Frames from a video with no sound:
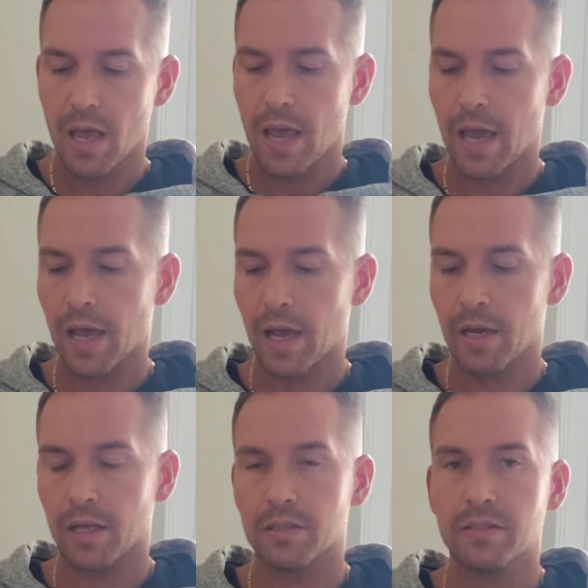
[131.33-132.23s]

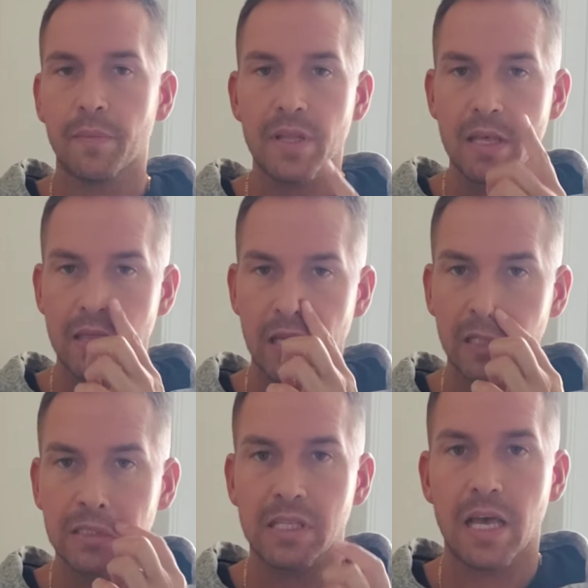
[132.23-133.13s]
And some of the
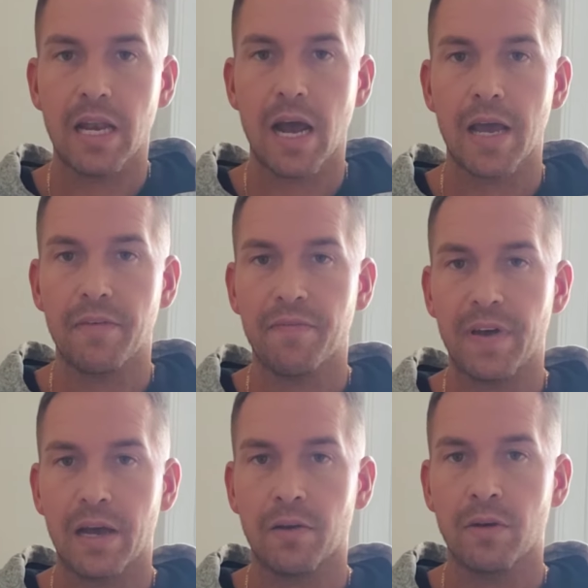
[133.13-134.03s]
things that I
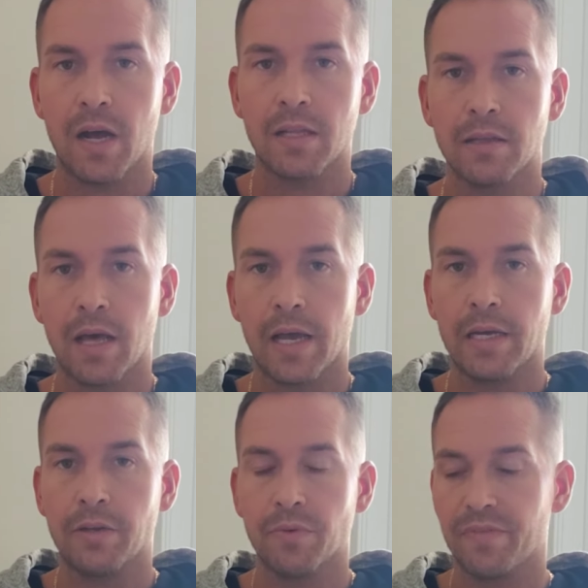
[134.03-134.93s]
found online
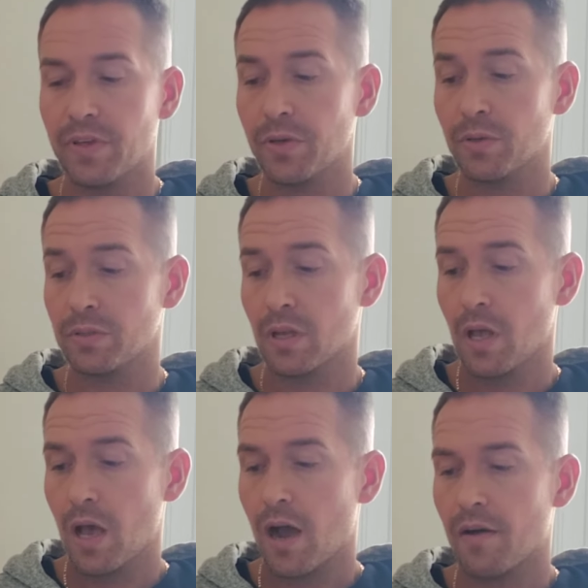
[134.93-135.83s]
in reviews
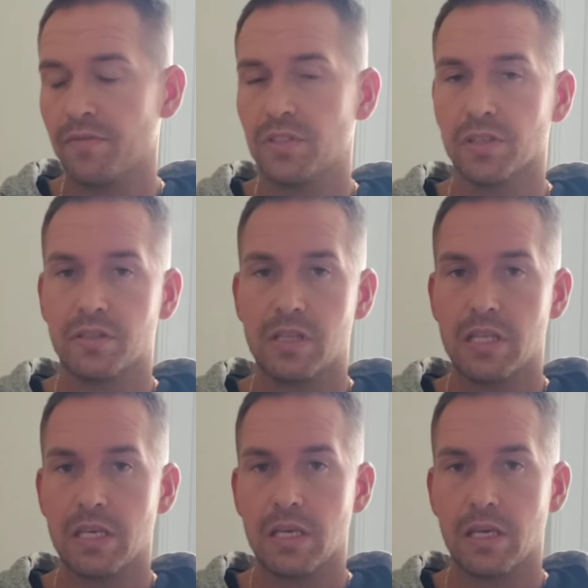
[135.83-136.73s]
of just
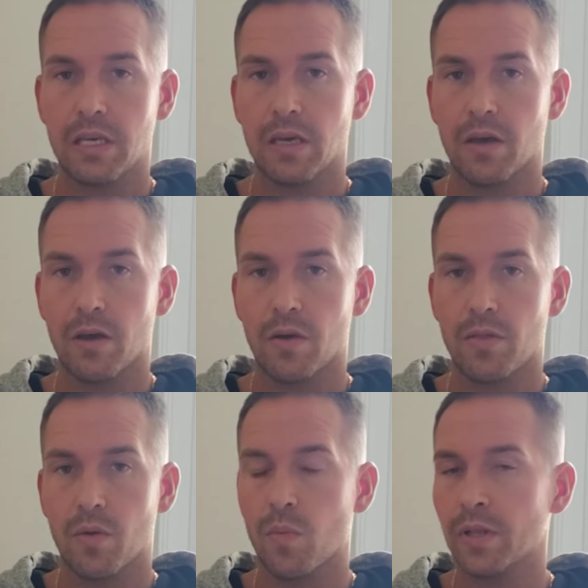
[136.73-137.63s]
the
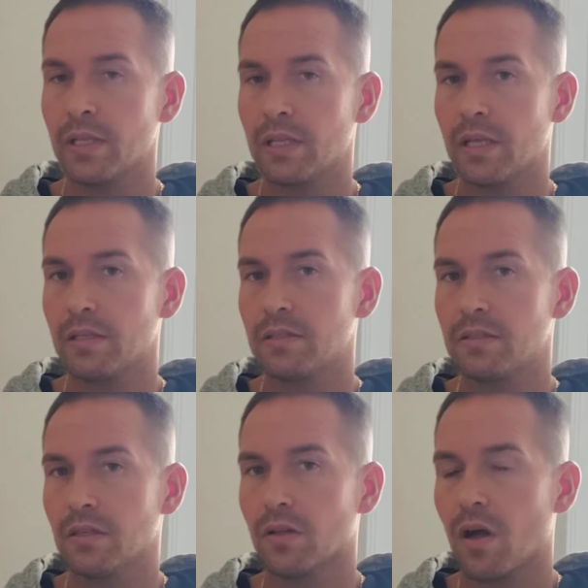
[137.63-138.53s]
one that is
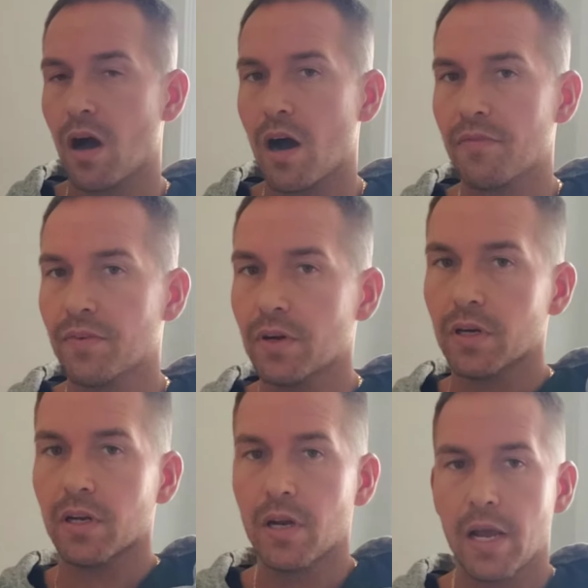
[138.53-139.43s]
still
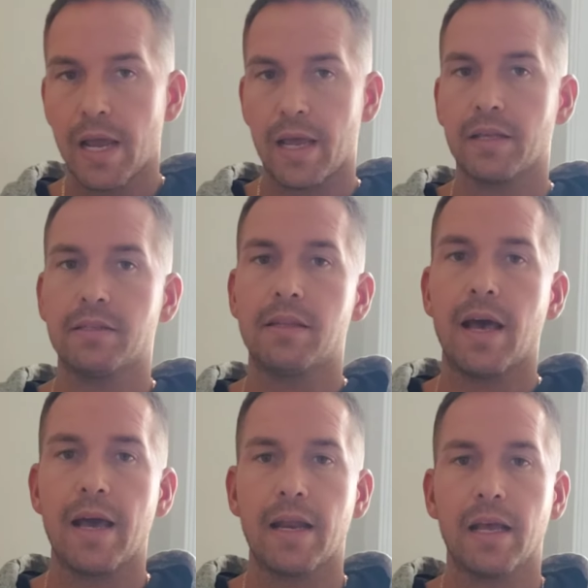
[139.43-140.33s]
offered is
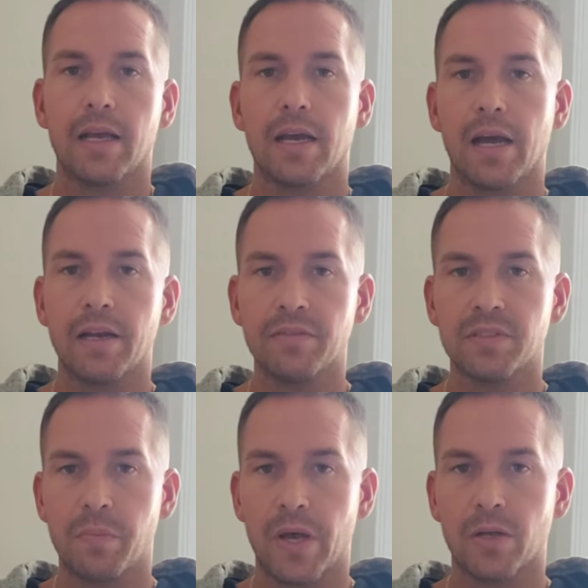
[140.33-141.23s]
that it kind of
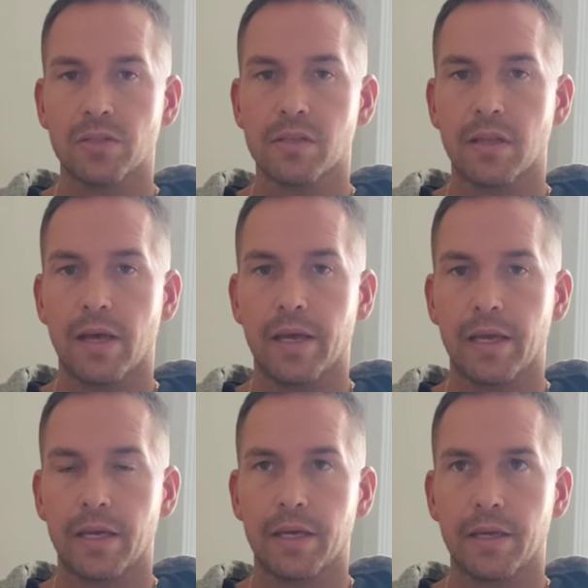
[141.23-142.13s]
smells
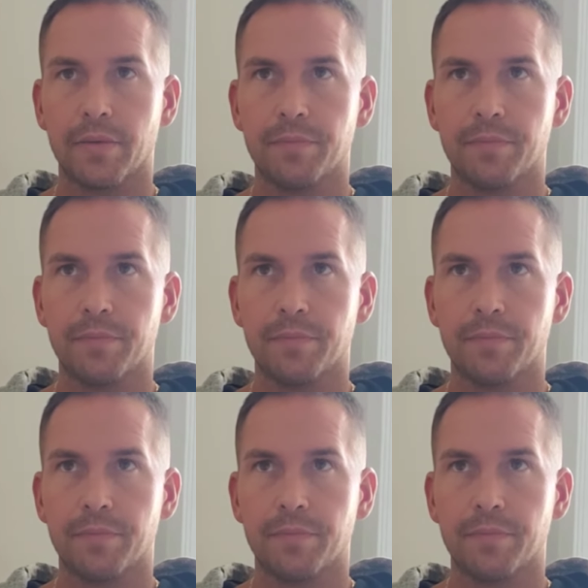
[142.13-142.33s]
like,